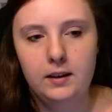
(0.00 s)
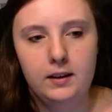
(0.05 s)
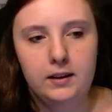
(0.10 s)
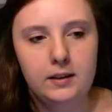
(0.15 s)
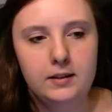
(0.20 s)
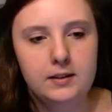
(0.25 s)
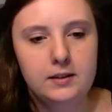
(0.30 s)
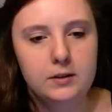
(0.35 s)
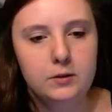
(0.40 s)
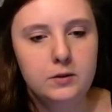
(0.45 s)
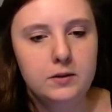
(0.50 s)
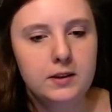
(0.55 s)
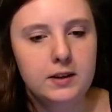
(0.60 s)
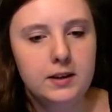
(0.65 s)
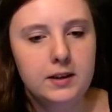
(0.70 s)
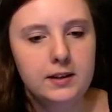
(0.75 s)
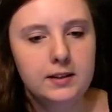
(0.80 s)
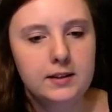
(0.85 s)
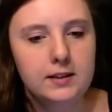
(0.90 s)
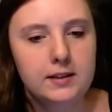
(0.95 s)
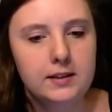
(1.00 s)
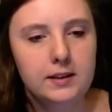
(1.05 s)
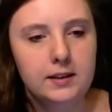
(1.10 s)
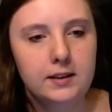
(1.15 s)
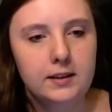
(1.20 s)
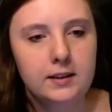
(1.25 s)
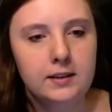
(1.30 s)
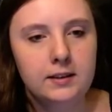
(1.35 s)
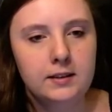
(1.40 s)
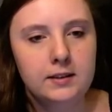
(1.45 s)
let's do that.
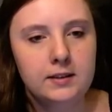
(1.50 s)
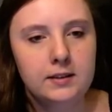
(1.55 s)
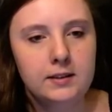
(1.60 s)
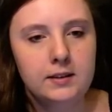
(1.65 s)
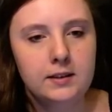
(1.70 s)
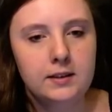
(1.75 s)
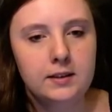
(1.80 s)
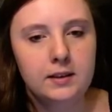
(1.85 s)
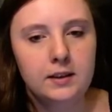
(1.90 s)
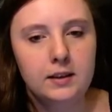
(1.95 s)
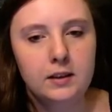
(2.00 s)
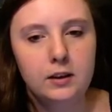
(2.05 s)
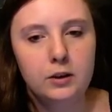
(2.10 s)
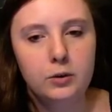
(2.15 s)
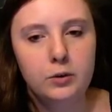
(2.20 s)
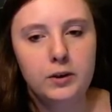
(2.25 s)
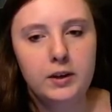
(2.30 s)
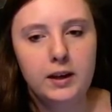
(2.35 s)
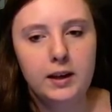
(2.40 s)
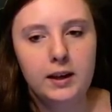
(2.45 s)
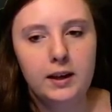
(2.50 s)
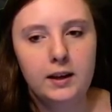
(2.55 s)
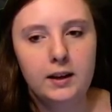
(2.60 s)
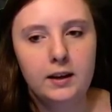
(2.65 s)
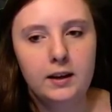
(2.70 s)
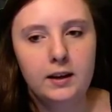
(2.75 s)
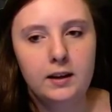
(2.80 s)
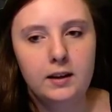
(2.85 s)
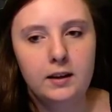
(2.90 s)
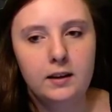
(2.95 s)
And Chloe
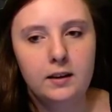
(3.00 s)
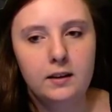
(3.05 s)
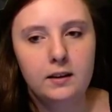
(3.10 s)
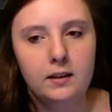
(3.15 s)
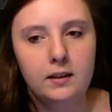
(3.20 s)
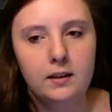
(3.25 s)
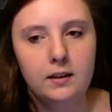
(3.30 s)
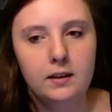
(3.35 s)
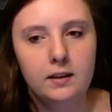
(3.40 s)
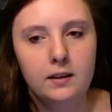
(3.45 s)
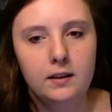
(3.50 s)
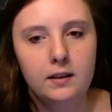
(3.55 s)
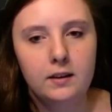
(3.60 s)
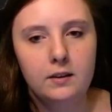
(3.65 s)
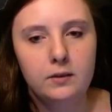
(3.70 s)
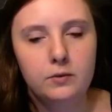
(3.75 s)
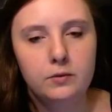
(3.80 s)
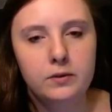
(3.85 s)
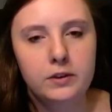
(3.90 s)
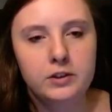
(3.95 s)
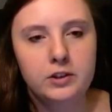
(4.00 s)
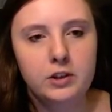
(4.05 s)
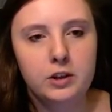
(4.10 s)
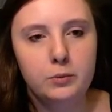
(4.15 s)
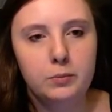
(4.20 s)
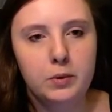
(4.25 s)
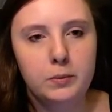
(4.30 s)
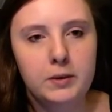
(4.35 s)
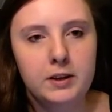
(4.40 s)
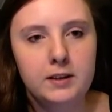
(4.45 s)
can freshen
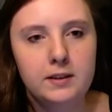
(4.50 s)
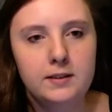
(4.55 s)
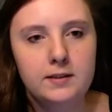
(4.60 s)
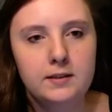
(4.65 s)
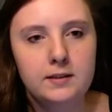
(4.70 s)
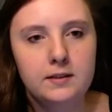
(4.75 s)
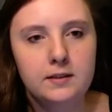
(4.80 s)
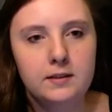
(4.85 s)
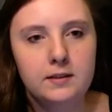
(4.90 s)
up a bit.